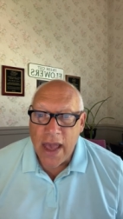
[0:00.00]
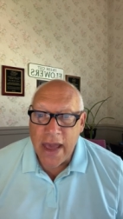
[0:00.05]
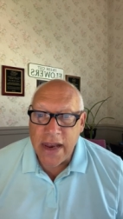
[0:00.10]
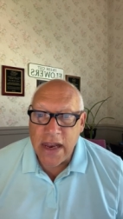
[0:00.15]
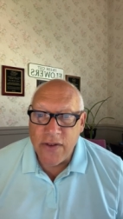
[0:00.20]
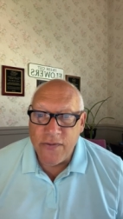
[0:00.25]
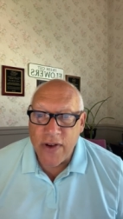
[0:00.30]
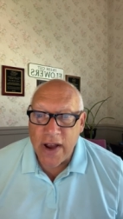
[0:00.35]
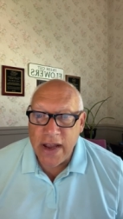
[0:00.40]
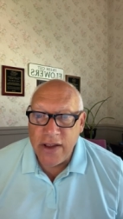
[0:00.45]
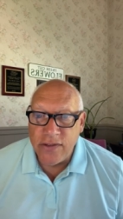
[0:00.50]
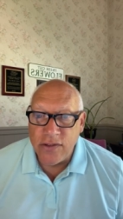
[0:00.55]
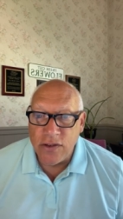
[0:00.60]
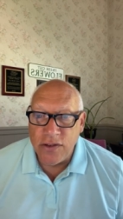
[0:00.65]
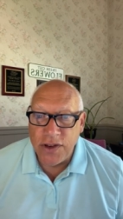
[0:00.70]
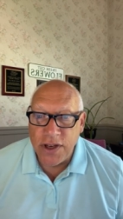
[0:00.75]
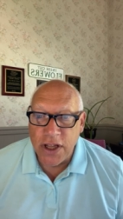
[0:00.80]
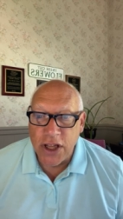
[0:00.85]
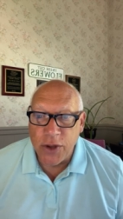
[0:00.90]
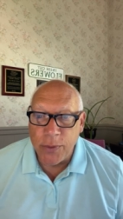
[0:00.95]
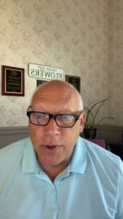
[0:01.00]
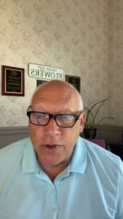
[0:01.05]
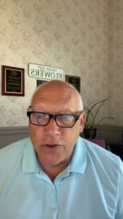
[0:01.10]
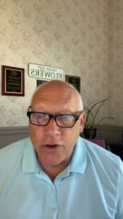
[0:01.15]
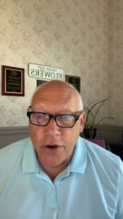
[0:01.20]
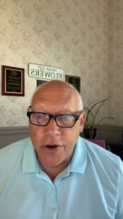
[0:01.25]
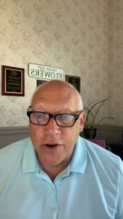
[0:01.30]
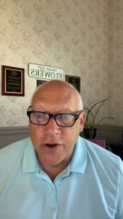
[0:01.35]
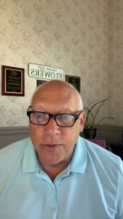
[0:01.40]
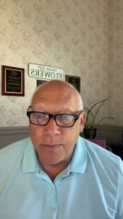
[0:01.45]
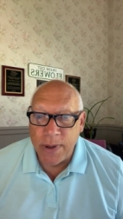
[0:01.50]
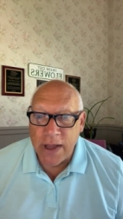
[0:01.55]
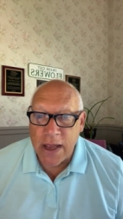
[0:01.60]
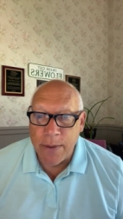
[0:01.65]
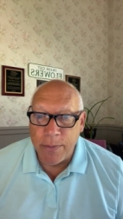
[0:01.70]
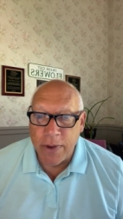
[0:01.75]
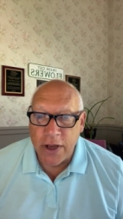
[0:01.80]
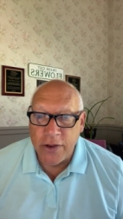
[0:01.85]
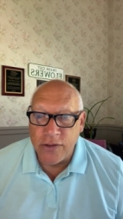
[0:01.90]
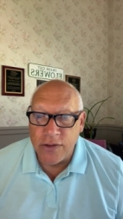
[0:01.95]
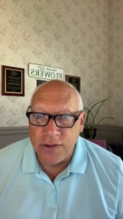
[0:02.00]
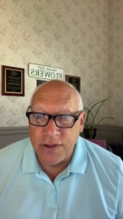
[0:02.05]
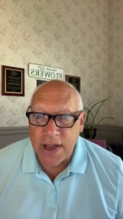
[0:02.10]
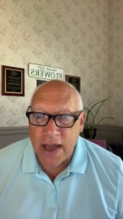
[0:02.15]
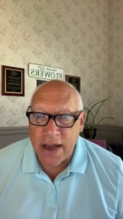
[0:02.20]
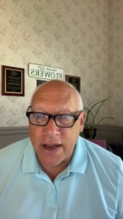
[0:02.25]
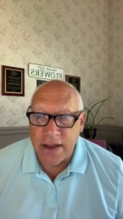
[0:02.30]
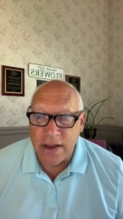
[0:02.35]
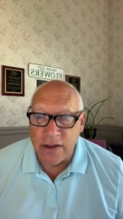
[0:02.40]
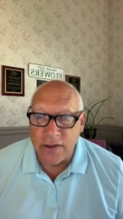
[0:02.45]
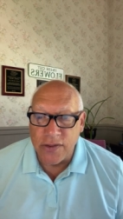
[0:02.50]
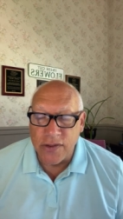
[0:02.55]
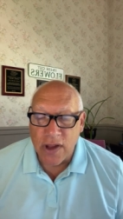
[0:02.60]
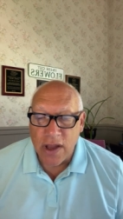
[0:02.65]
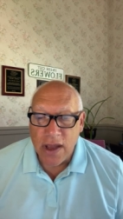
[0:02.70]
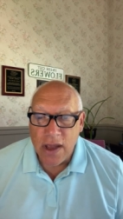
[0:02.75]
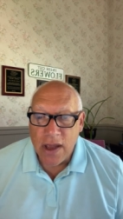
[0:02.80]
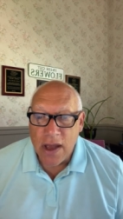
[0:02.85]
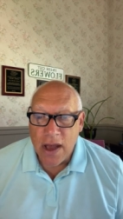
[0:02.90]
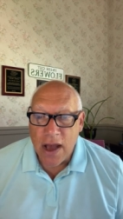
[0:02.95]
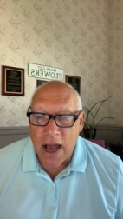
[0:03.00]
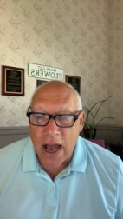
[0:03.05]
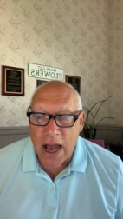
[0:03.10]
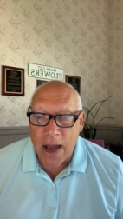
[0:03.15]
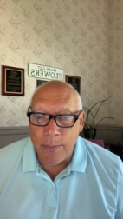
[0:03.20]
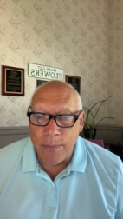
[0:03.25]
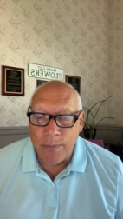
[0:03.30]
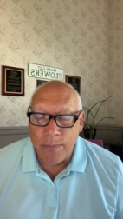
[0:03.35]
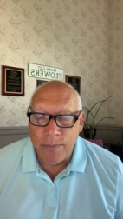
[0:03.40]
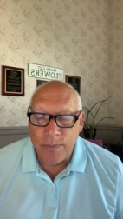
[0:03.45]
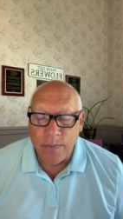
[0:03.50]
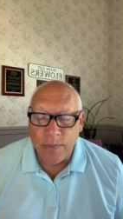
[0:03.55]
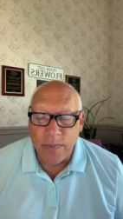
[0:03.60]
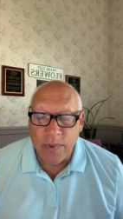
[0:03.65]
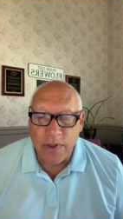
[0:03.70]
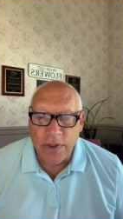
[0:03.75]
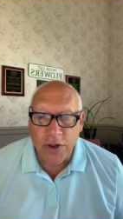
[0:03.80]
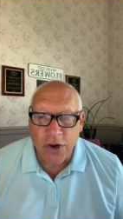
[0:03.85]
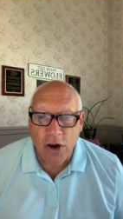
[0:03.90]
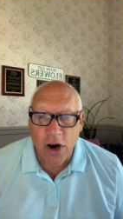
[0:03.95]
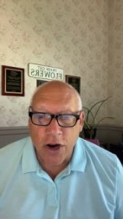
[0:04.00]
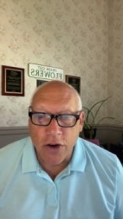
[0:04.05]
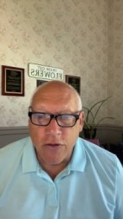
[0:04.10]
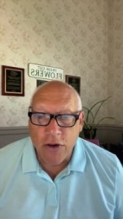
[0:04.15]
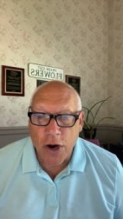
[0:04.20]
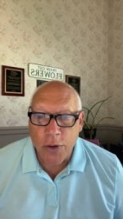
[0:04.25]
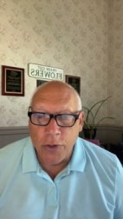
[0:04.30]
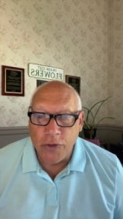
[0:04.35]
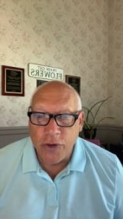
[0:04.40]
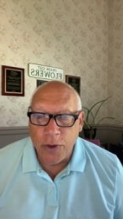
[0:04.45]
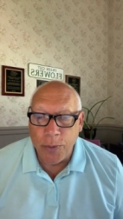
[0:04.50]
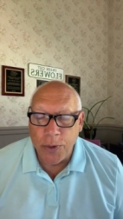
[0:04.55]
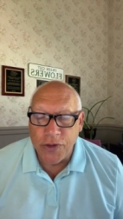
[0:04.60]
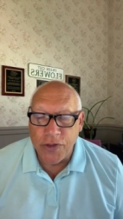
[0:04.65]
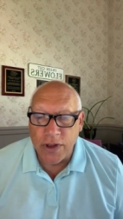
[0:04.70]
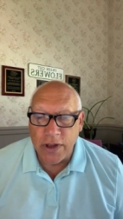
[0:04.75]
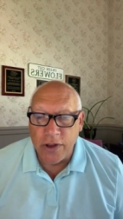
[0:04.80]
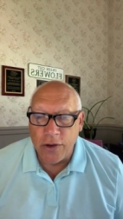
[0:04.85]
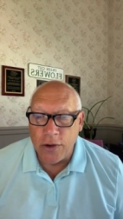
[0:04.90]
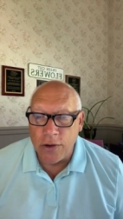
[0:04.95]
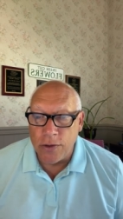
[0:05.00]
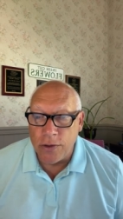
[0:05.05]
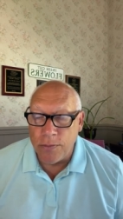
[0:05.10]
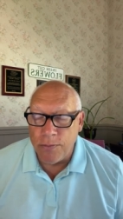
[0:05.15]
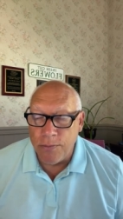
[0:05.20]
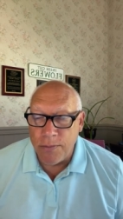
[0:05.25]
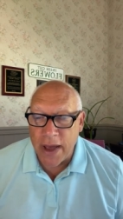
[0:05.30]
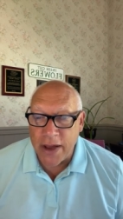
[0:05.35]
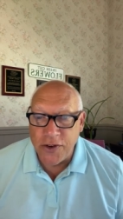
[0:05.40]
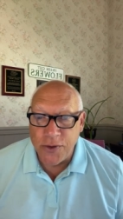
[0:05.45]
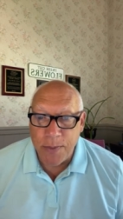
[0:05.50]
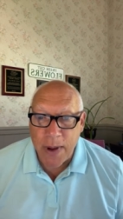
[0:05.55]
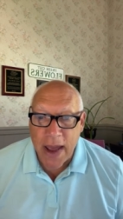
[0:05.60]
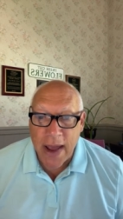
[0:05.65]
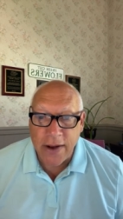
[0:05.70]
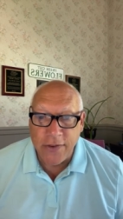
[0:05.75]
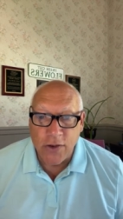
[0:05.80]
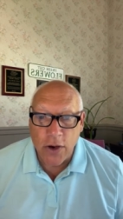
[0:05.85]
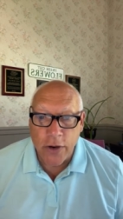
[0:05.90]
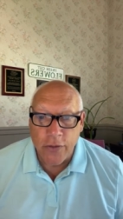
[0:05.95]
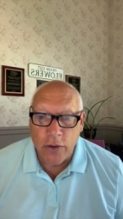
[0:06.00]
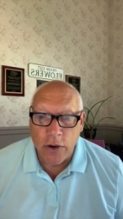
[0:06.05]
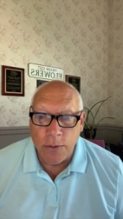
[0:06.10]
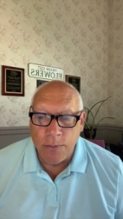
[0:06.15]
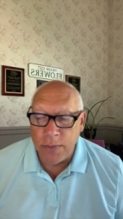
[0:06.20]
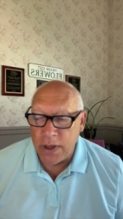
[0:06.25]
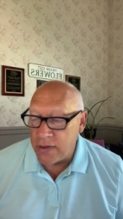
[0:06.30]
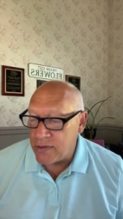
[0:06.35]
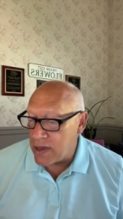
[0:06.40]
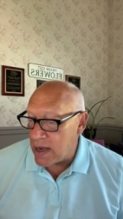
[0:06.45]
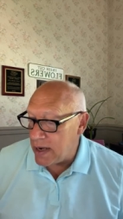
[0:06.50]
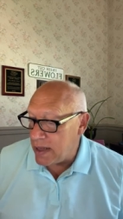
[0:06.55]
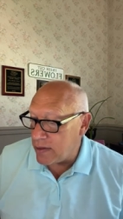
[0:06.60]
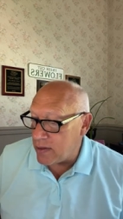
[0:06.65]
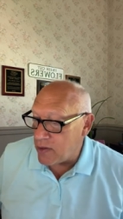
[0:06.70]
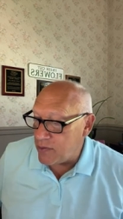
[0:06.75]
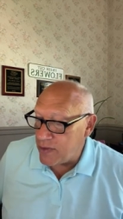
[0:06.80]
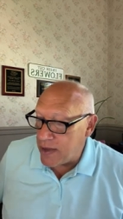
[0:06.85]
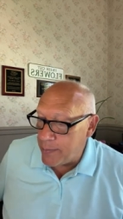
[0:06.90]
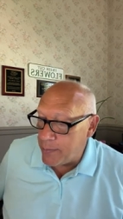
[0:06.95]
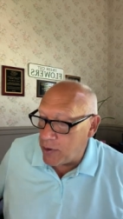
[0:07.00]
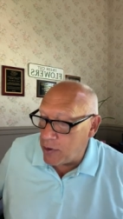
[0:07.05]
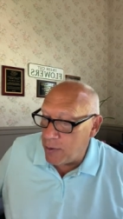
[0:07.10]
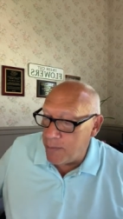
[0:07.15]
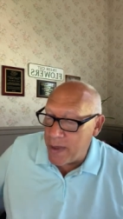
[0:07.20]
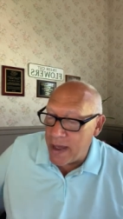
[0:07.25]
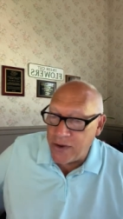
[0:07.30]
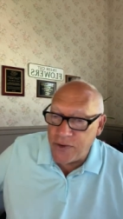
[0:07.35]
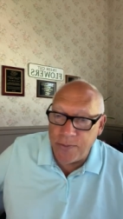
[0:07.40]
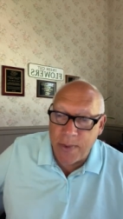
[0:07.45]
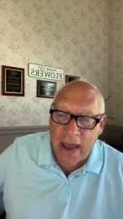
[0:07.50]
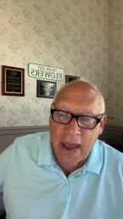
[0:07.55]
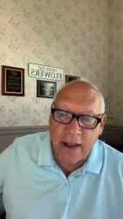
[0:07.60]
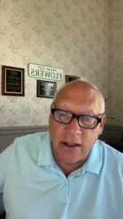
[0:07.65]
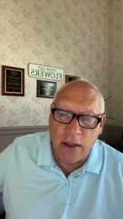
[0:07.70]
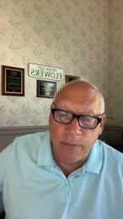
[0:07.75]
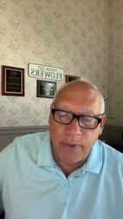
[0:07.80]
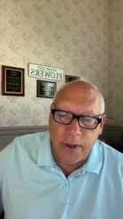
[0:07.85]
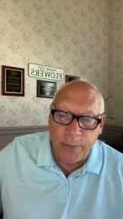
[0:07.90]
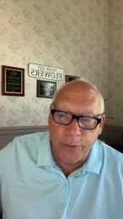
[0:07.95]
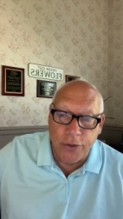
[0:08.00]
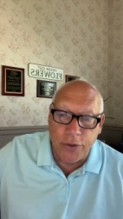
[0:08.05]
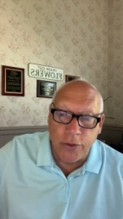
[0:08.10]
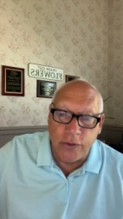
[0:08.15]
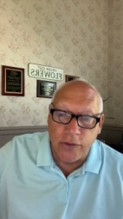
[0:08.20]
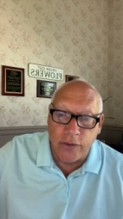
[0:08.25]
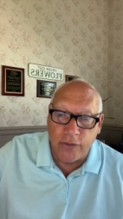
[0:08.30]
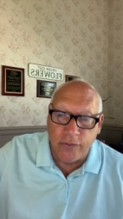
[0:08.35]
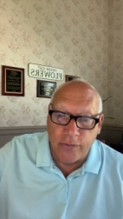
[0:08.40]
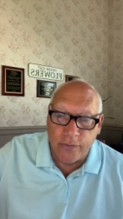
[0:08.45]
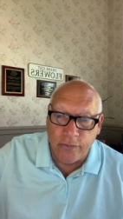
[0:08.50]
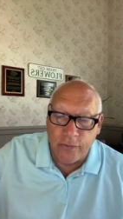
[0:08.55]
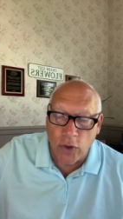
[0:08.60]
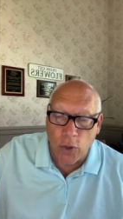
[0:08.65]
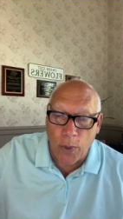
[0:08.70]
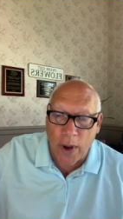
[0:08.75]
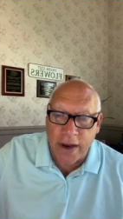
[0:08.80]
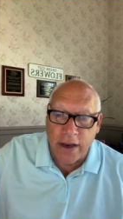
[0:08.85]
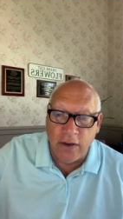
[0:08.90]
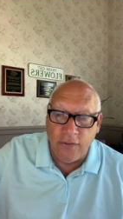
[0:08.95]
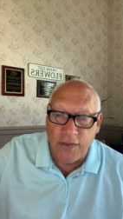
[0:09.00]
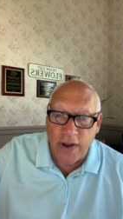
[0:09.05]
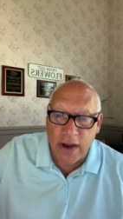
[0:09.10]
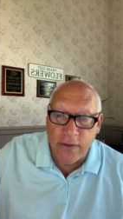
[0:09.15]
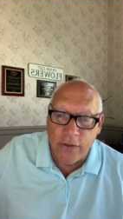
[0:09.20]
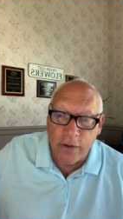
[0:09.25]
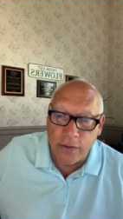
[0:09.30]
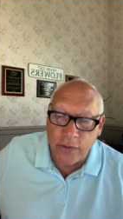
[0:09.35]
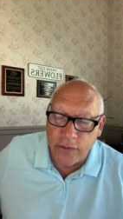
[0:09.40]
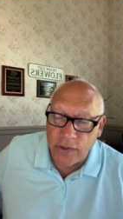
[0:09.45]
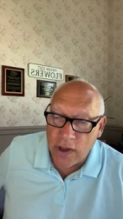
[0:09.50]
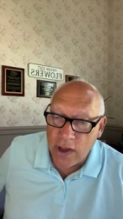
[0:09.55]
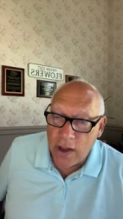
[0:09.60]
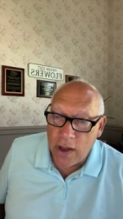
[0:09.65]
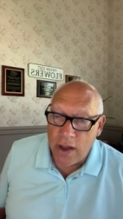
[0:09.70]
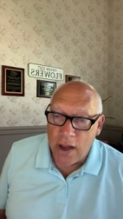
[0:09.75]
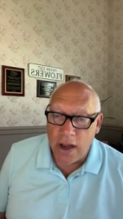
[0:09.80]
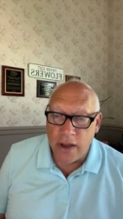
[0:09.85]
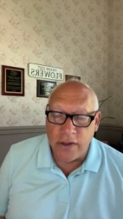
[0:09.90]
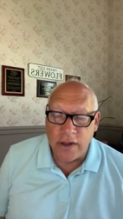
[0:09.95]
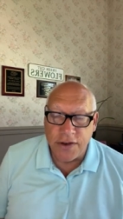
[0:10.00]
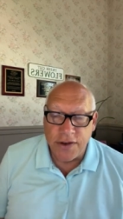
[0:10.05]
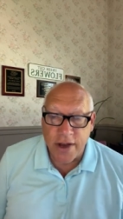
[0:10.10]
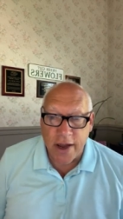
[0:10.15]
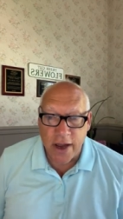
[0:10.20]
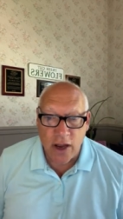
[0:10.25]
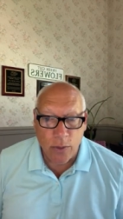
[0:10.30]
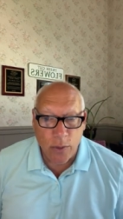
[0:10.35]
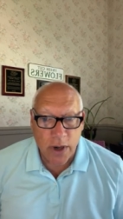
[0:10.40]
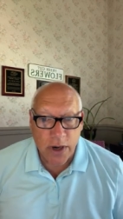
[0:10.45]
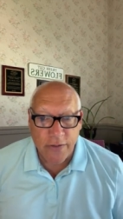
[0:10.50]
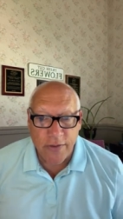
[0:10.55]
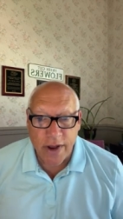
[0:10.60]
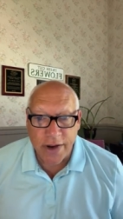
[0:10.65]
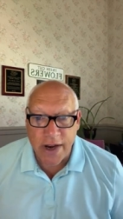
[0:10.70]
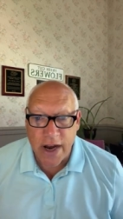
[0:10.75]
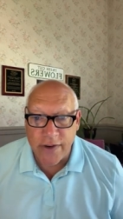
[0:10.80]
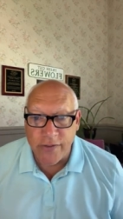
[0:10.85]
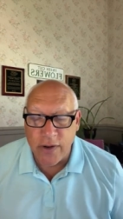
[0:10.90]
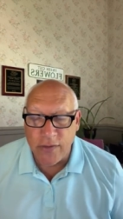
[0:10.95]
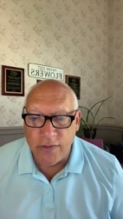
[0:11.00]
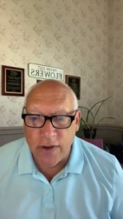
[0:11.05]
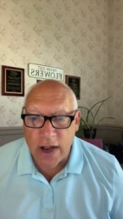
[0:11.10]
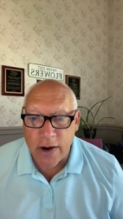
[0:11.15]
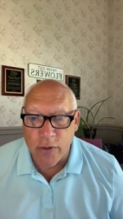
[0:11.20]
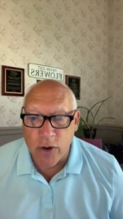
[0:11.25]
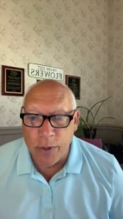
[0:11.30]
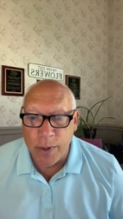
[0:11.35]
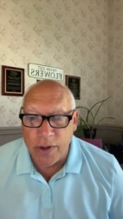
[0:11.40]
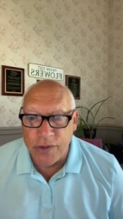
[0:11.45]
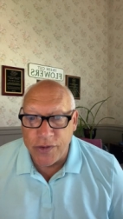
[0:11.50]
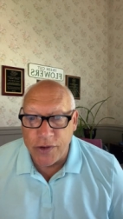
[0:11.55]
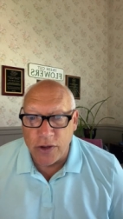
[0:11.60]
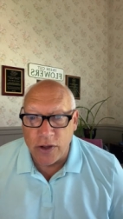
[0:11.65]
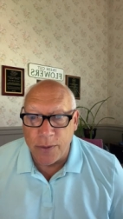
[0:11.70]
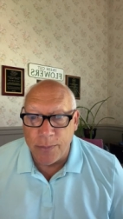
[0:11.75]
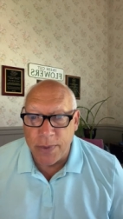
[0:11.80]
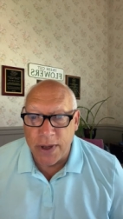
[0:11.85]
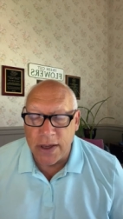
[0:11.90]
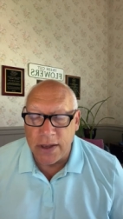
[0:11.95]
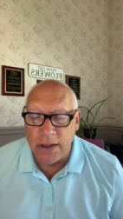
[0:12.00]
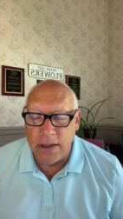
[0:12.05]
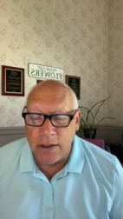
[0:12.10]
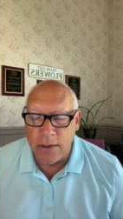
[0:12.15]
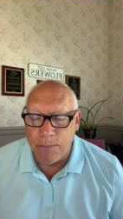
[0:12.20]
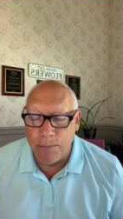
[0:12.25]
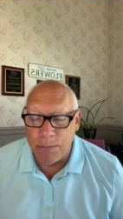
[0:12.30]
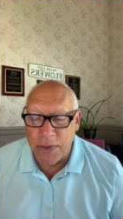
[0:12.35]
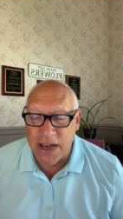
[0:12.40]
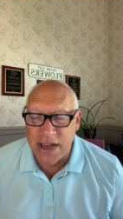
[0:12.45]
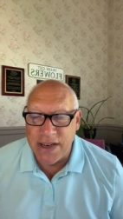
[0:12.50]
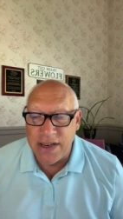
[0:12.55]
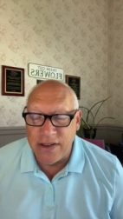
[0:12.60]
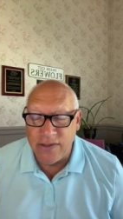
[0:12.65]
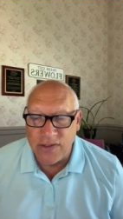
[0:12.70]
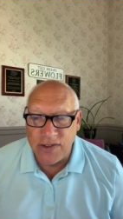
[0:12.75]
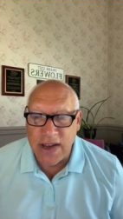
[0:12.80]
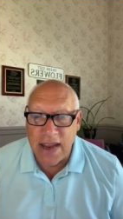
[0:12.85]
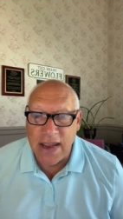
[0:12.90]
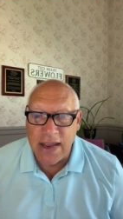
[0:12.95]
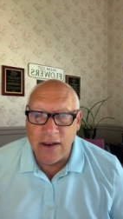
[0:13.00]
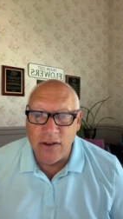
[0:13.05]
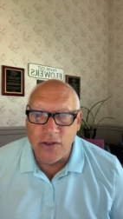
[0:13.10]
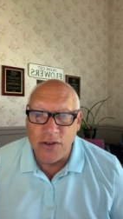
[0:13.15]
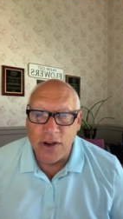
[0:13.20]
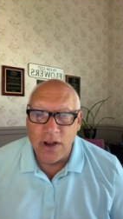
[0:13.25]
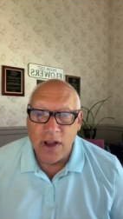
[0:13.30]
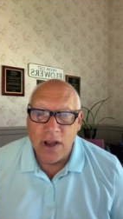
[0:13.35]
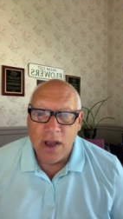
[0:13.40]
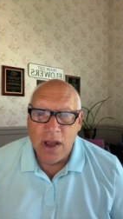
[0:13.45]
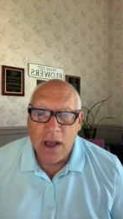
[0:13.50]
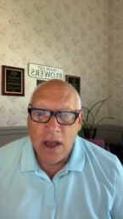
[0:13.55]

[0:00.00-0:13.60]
Any advice on dealing with tarnished plant bugs and dahlias? Um, there are growers who put the little mesh bags over them. It's kind of like the same little mesh bag that people use for wedding favors, and they tie one around every flower when it's still a bud, bud stage.